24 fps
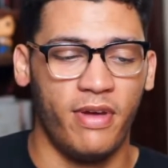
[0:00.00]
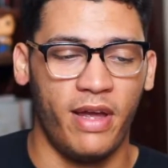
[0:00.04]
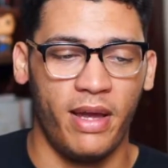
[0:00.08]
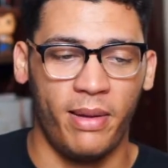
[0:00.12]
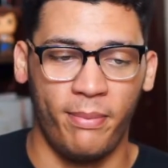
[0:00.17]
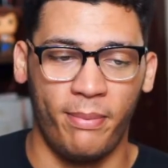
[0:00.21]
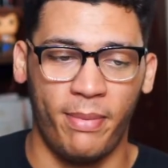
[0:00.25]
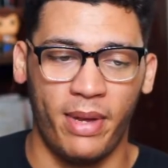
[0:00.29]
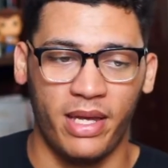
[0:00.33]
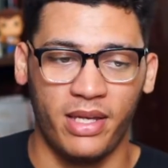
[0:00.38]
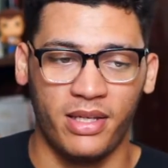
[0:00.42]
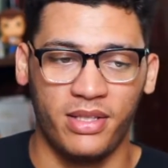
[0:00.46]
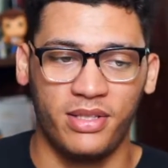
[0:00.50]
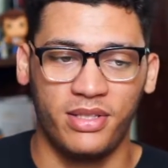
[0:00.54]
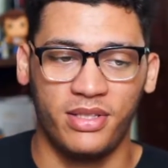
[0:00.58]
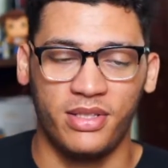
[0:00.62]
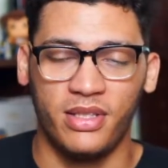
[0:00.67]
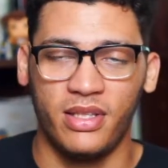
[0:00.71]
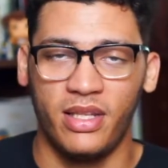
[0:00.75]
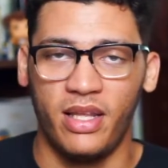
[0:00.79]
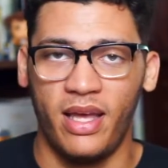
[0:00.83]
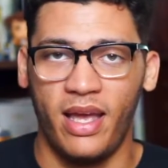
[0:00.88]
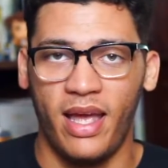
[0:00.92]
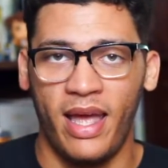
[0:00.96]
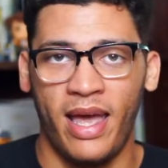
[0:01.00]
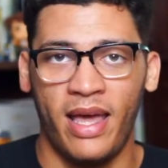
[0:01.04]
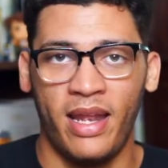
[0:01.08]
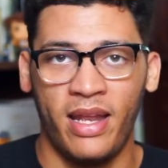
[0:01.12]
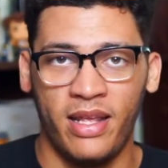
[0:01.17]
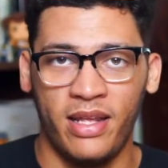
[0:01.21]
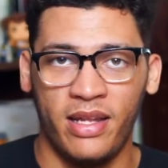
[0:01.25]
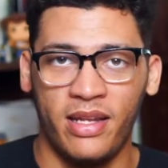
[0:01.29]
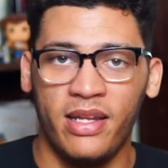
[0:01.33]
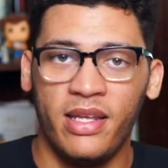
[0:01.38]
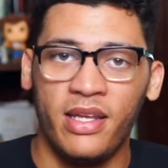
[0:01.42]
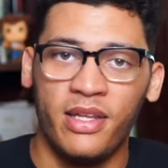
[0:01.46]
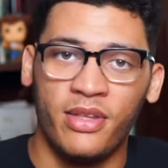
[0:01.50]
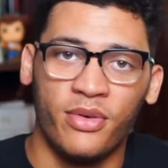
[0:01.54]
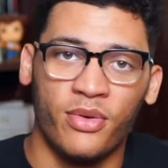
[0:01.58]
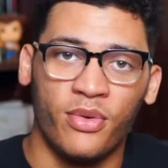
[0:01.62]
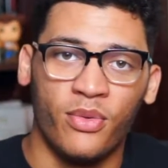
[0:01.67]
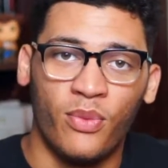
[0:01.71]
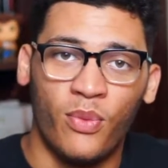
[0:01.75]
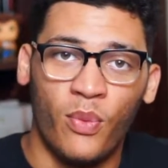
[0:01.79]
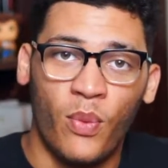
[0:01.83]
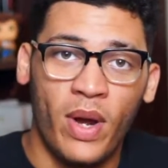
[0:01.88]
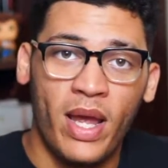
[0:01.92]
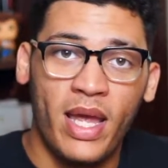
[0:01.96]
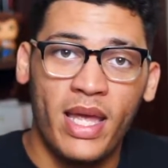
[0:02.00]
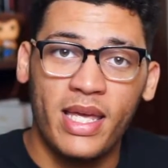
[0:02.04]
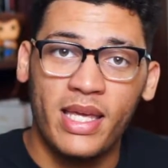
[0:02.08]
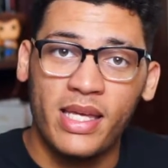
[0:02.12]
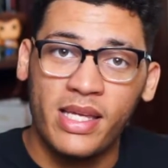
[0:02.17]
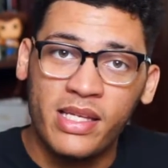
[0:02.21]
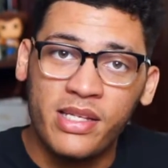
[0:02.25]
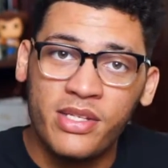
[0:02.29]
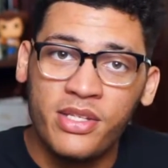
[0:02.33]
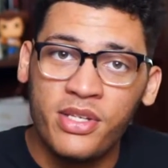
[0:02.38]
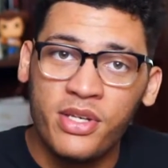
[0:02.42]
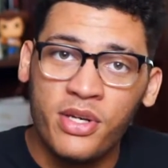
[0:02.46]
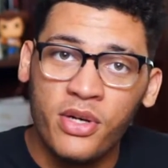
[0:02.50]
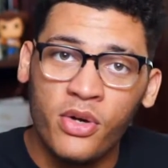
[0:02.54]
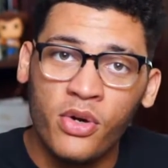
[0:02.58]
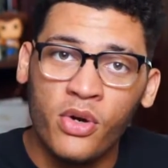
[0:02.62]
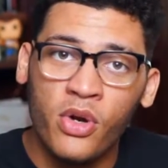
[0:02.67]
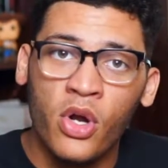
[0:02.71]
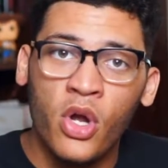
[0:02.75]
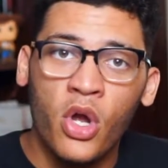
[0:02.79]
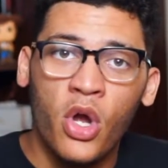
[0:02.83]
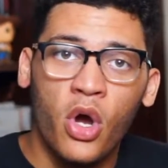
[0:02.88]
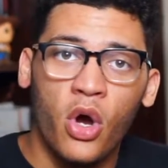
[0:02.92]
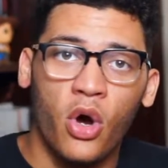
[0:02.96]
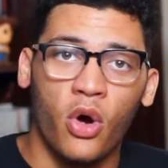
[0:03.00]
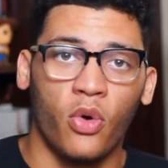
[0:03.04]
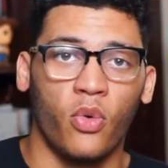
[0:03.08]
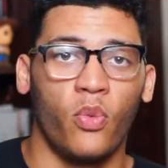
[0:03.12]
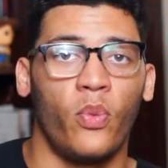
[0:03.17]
makes the edit either way easier or